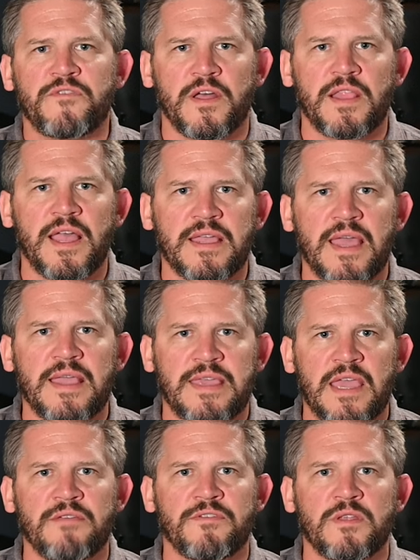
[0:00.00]
felt like I
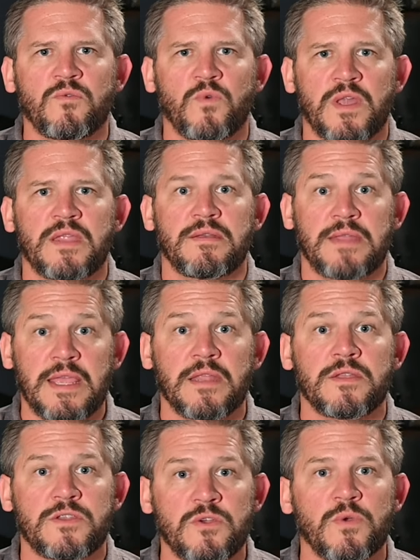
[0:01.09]
gave it what it
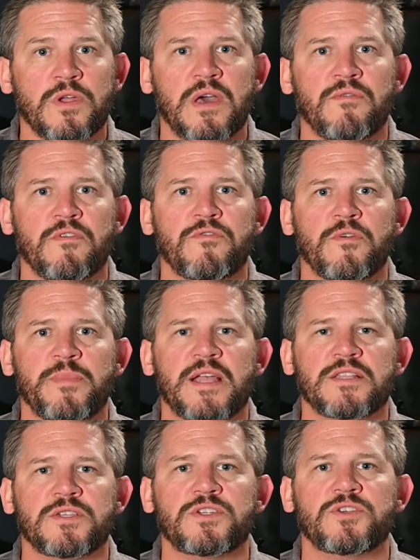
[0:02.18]
needed to recover from
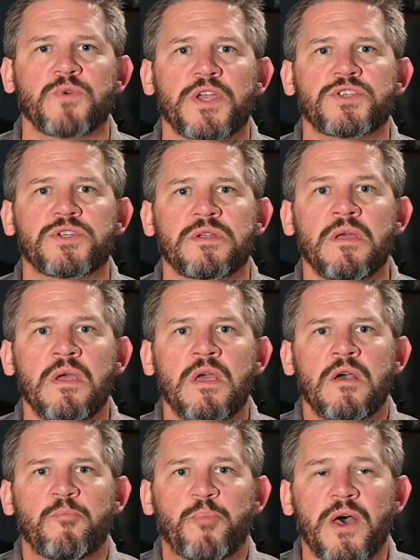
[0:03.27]
that situation.
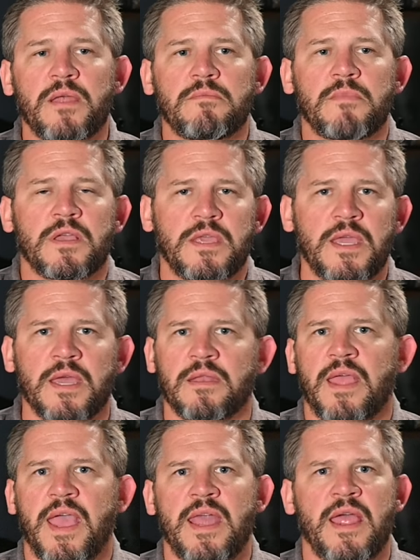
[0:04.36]
But again,
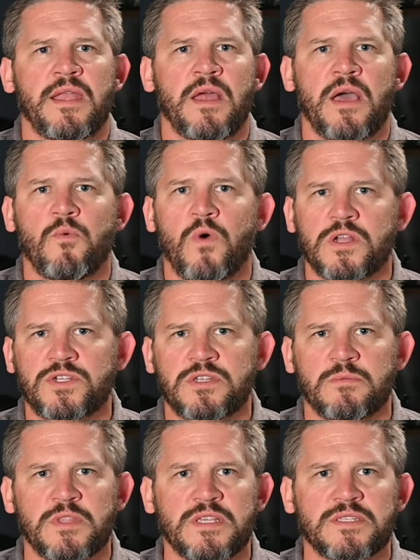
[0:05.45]
had I not watched
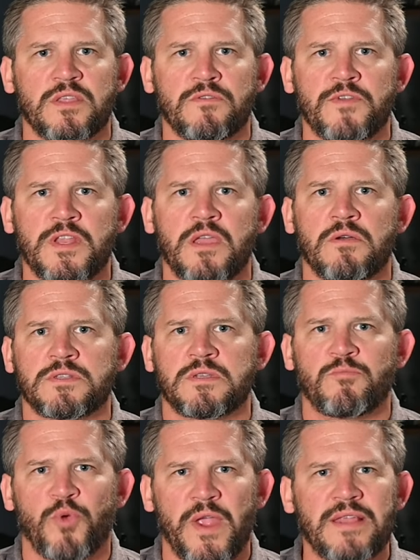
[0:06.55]
some of these other videos
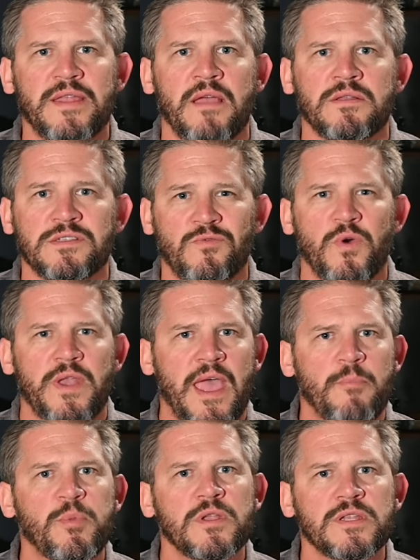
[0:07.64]
and breakdowns of what
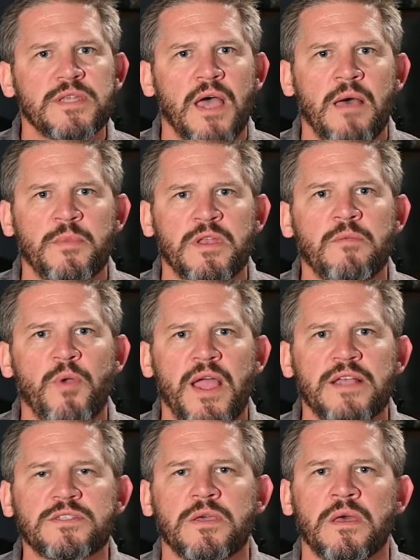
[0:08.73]
happened to Tom in
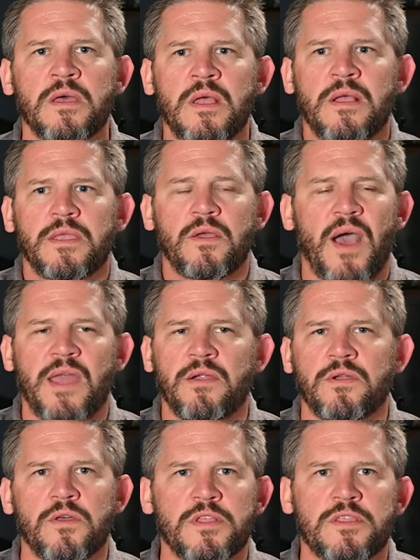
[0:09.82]
Nebraska, you know, I
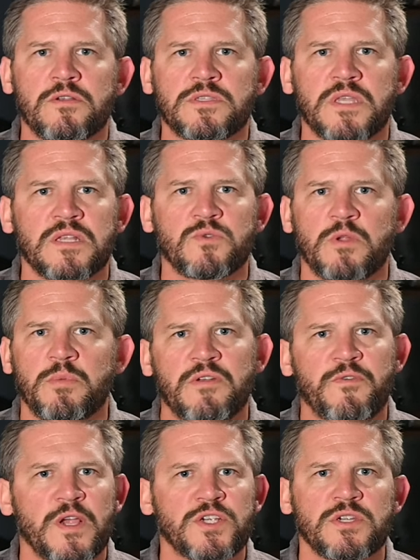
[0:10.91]
don't know that those things would have been
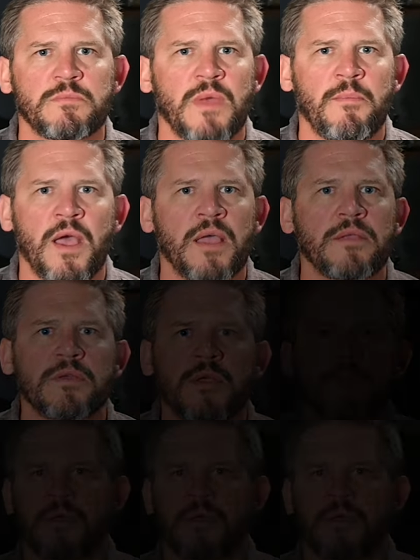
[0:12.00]
fresh in my mind.